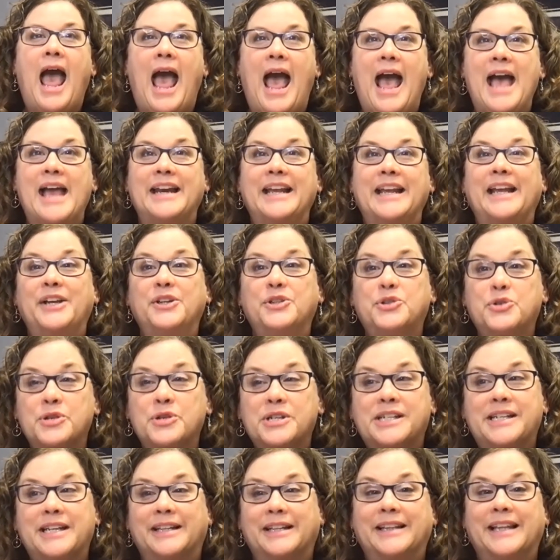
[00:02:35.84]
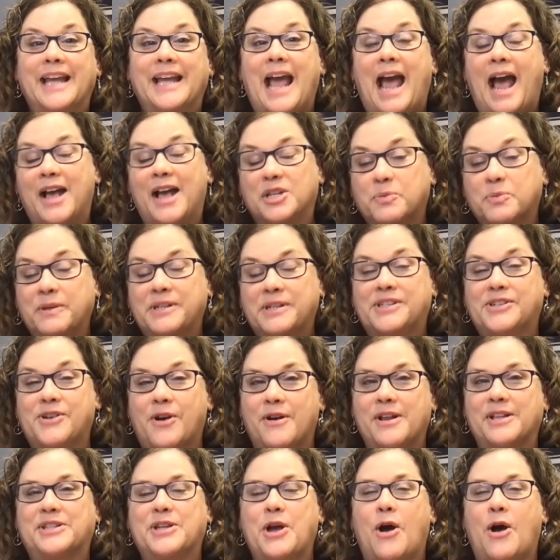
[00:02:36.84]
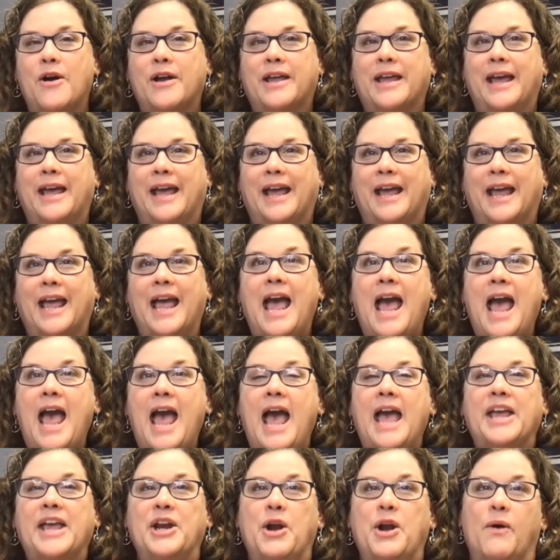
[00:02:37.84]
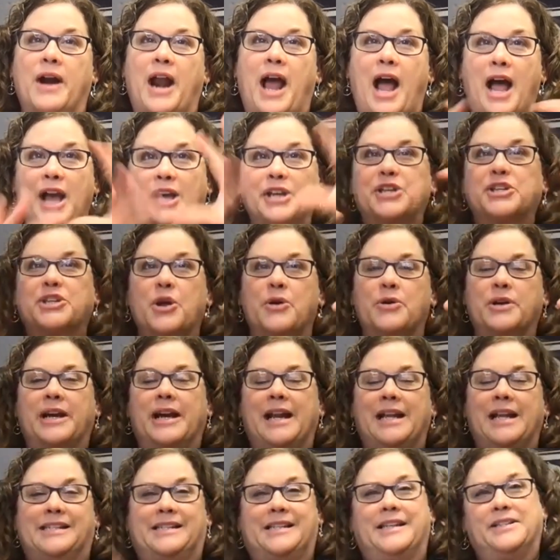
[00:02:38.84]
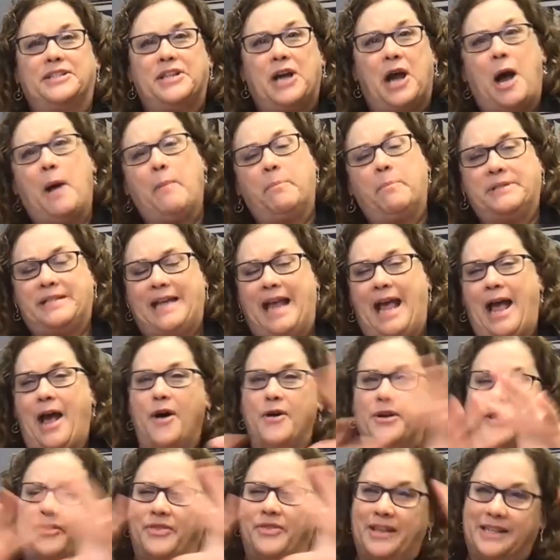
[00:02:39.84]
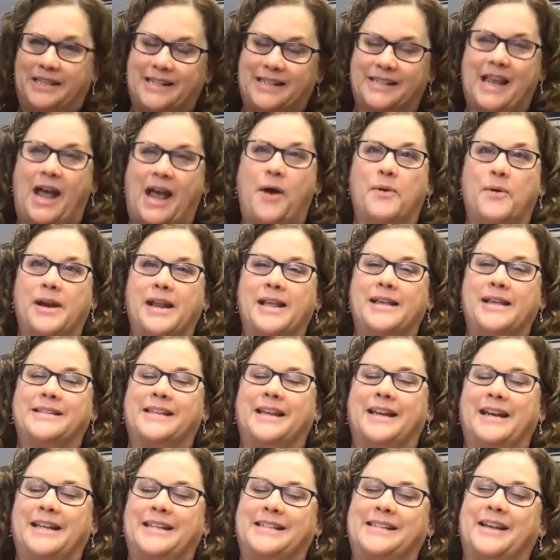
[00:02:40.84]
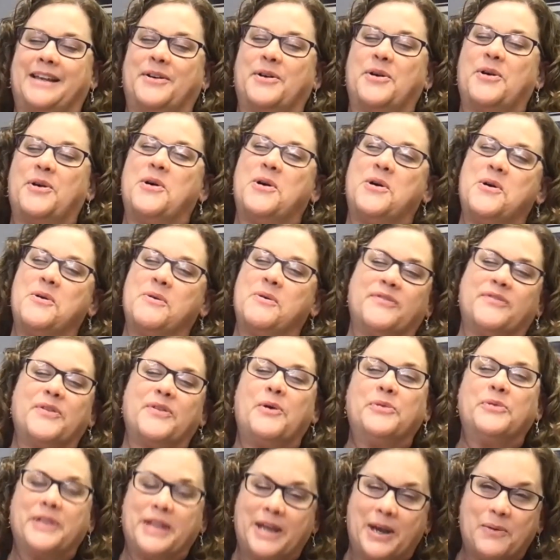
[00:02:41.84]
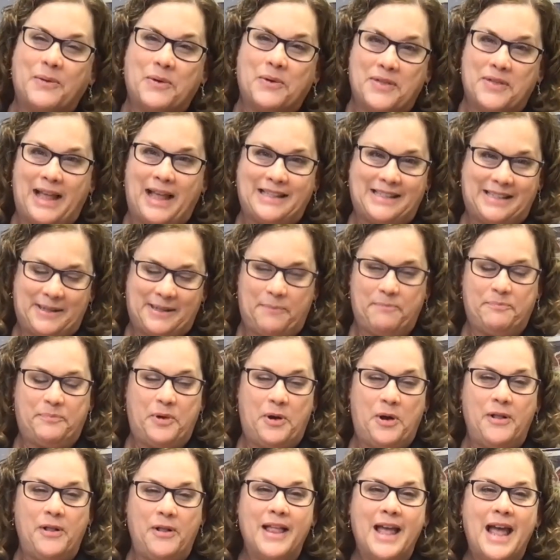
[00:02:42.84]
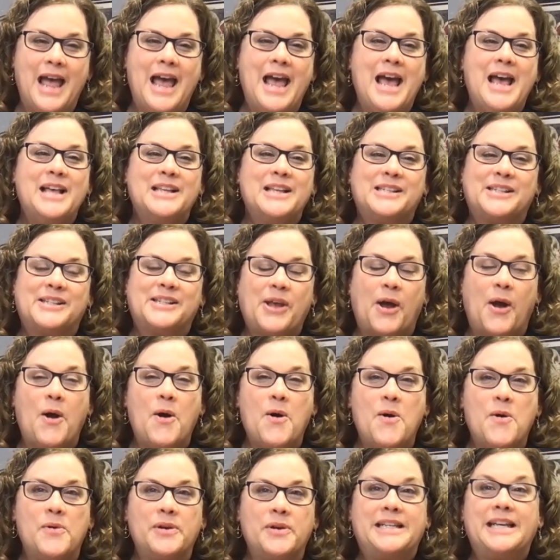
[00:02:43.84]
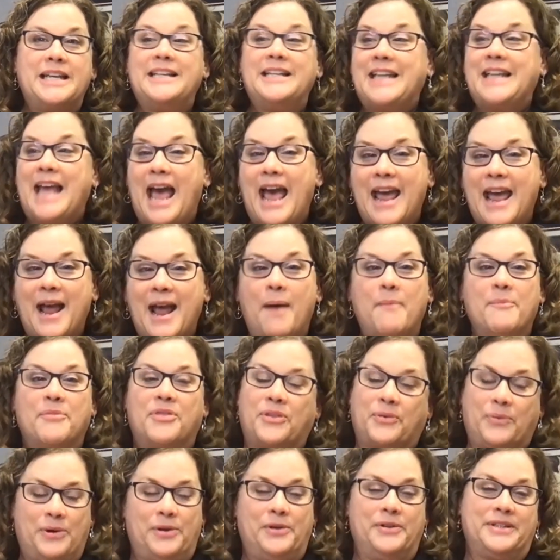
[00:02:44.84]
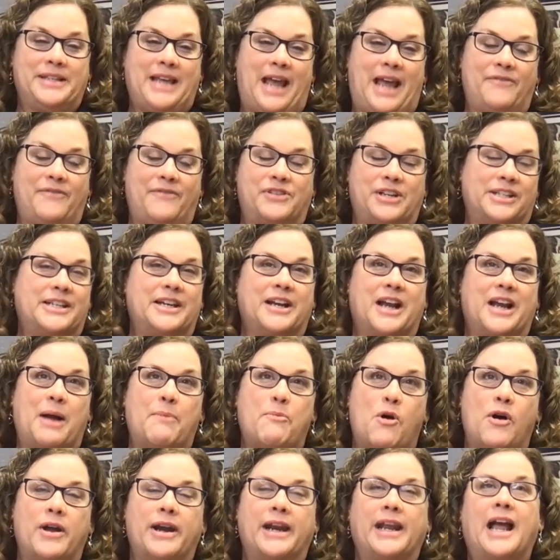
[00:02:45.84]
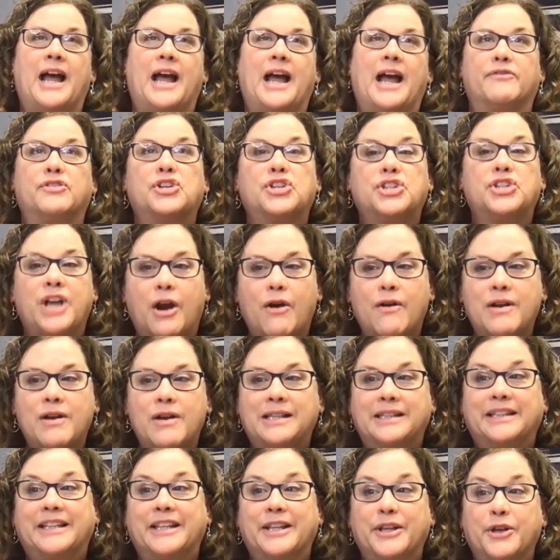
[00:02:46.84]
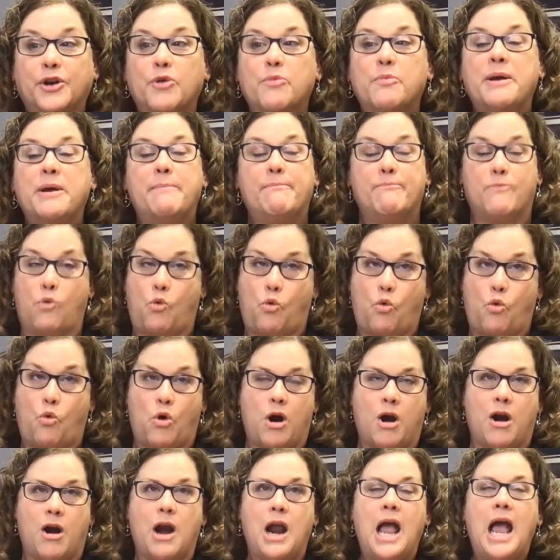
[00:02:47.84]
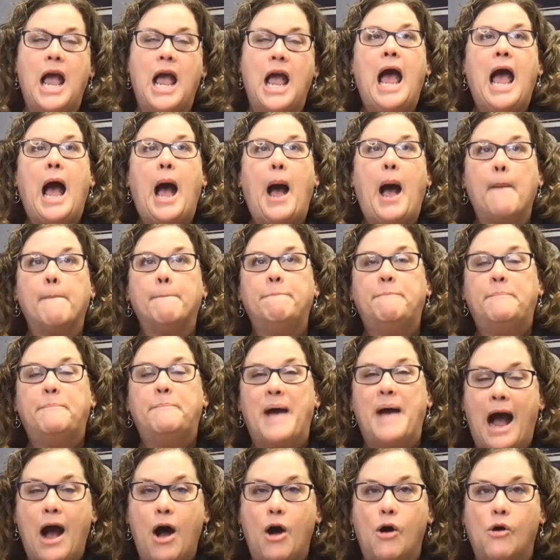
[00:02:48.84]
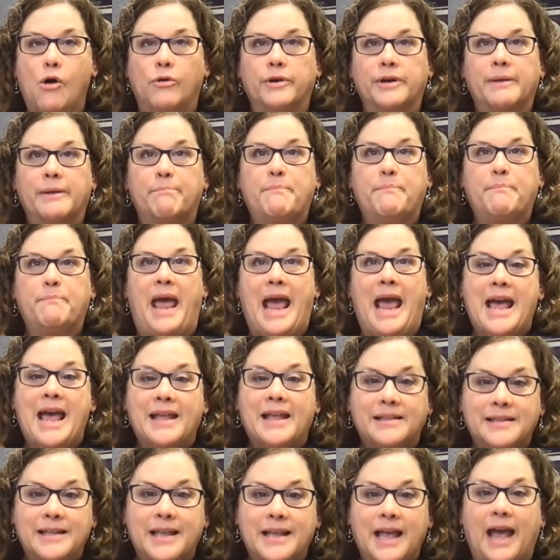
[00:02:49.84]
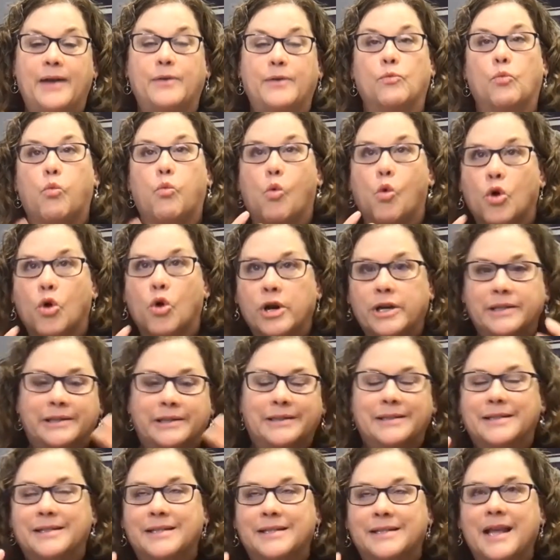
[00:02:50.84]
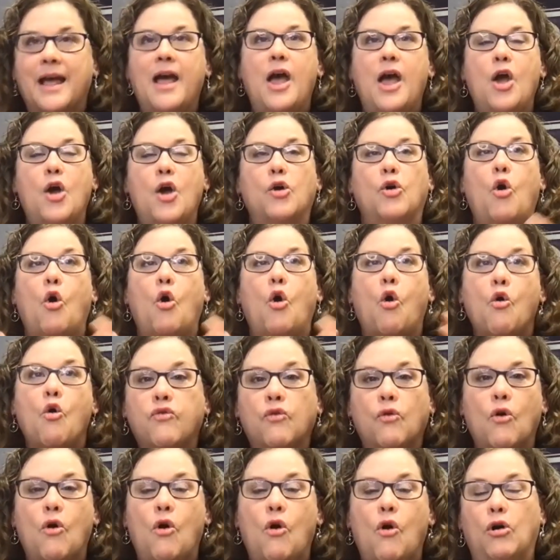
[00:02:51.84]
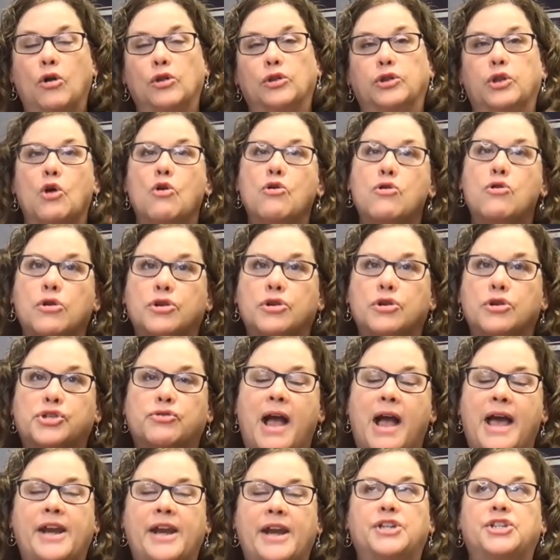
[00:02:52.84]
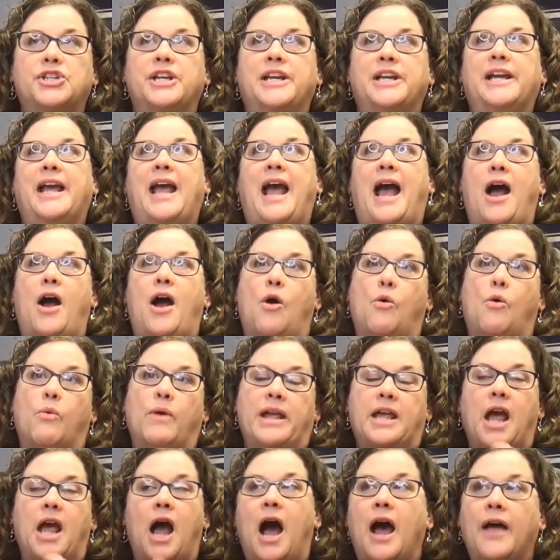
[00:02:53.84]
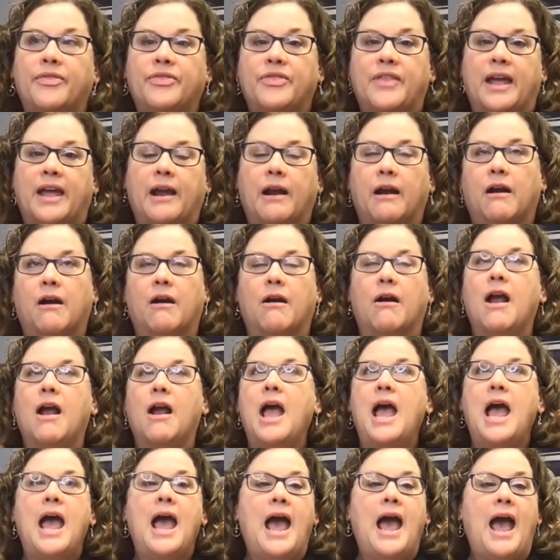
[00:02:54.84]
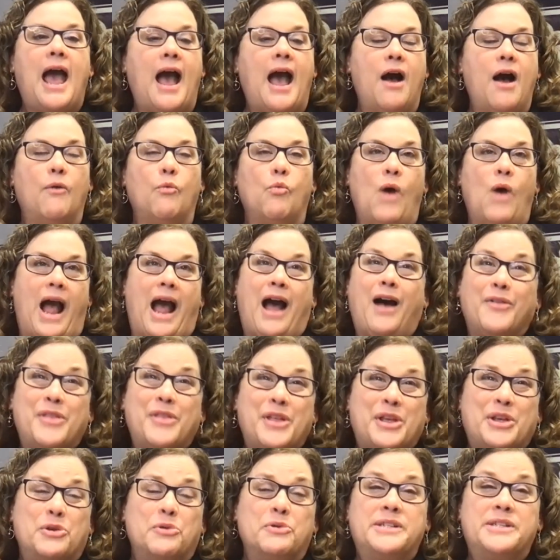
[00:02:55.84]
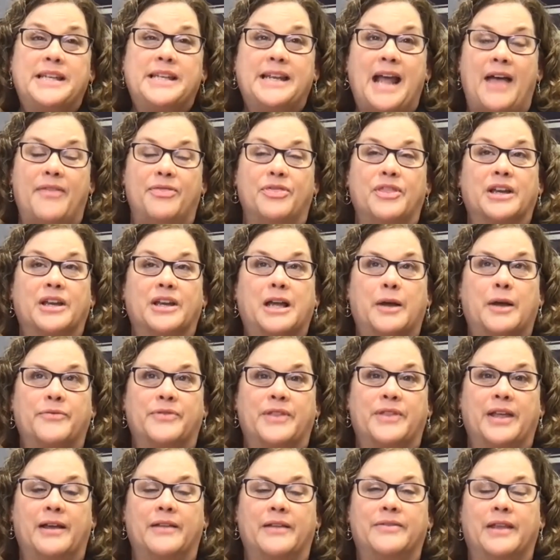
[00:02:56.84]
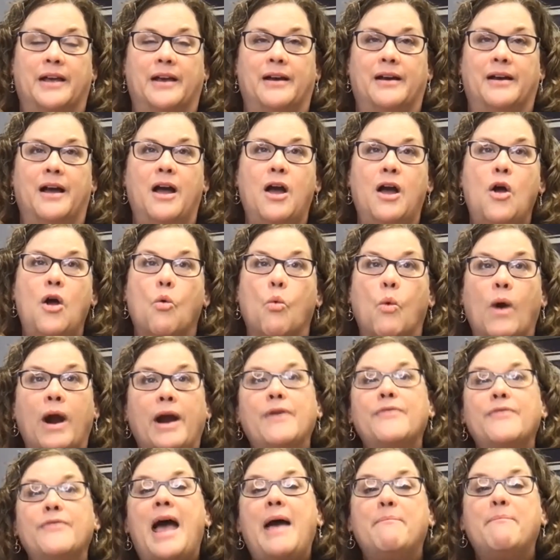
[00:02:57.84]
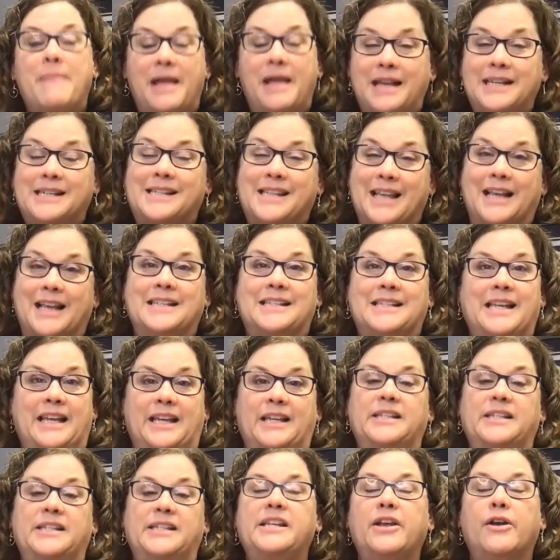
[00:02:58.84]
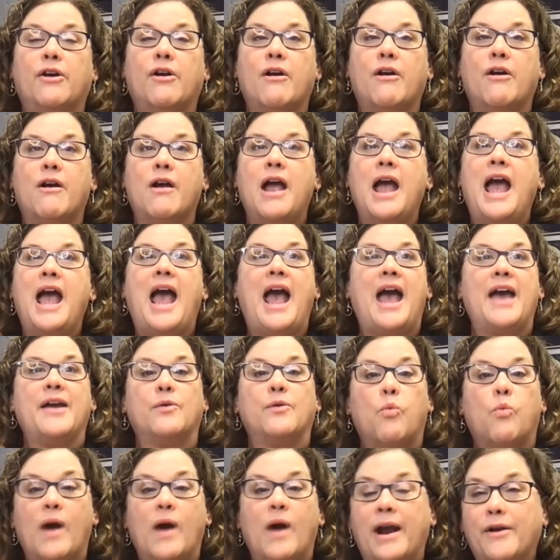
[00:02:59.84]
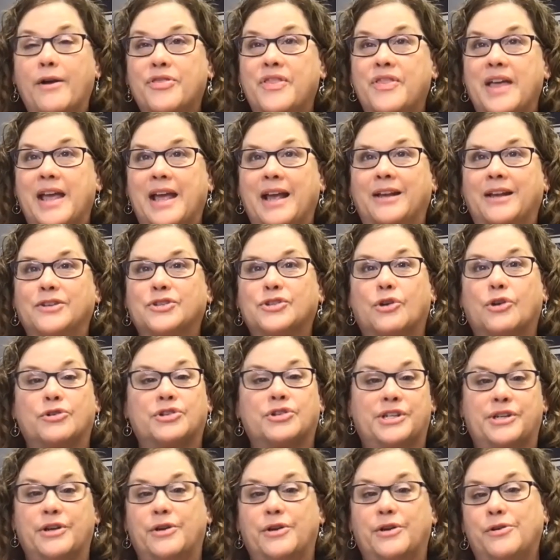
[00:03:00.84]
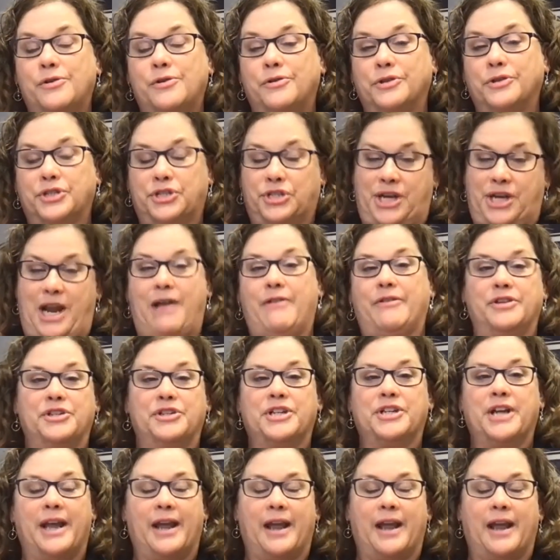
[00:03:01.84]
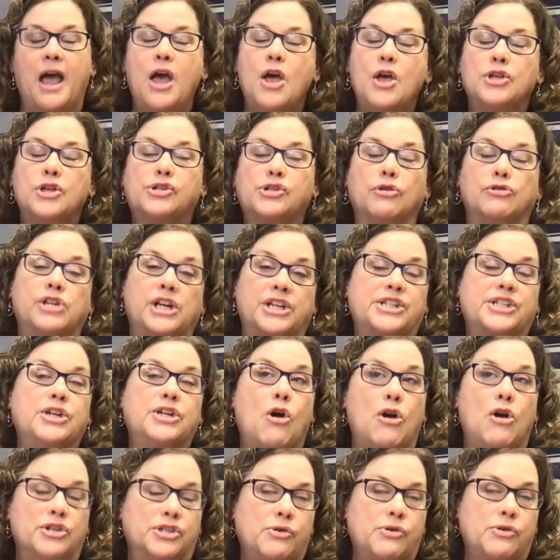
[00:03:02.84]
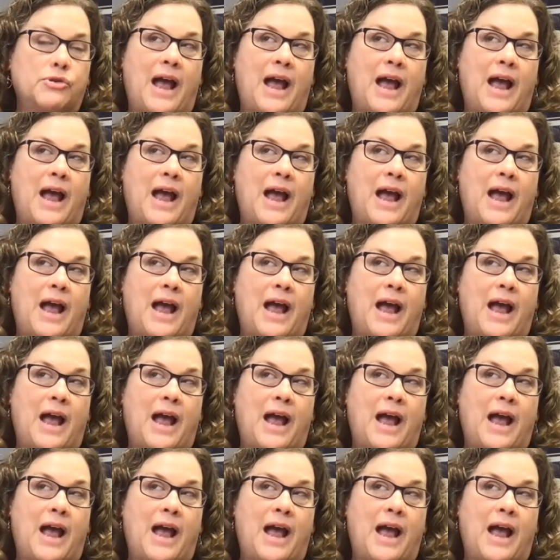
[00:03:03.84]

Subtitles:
And interestingly, as we started talking, and I showed it as the top down and this is how it is. And he said, oh, if only it were that simple. So today I'm thrilled to have Justin come on and kind of share a little bit more about Penn and Wharton's overall logo strategy, how we got there, how they use it, and the where that makes things easier and where things are still challenging. So Justin also